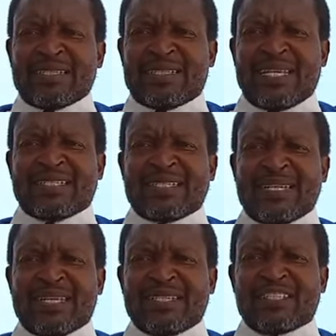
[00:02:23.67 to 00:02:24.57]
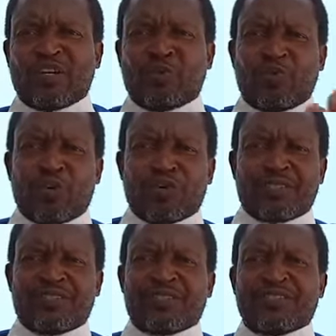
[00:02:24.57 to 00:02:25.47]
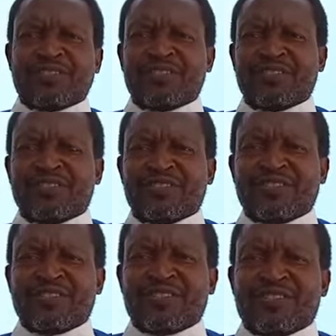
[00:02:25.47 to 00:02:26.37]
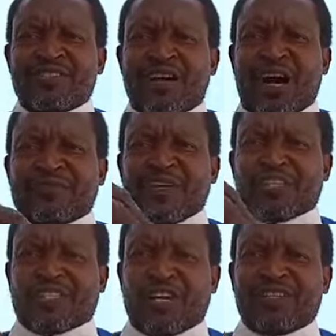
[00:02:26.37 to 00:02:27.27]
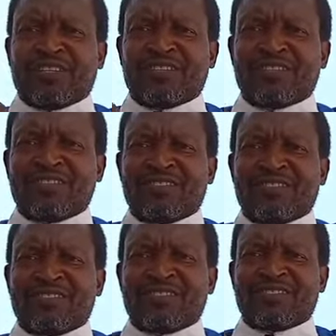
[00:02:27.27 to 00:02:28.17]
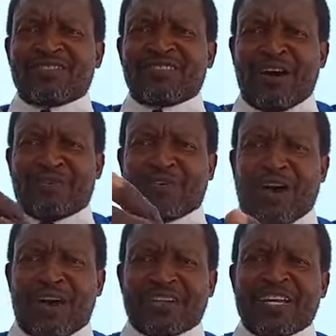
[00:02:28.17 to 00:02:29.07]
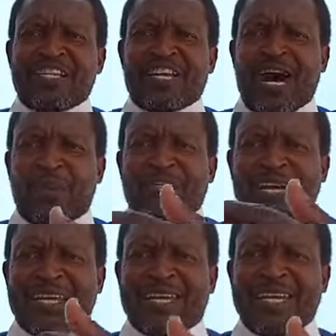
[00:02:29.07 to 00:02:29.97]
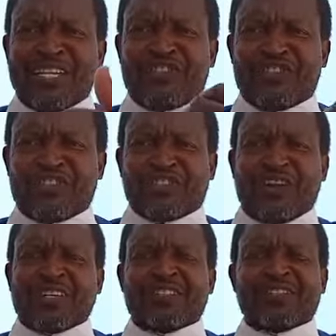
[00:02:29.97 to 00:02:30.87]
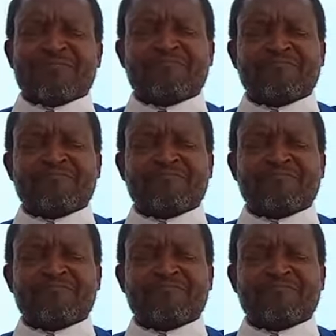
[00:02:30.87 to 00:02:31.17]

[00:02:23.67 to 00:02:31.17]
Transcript: this is the words of the Son of God, Yahawashah, aka Jesus Christ.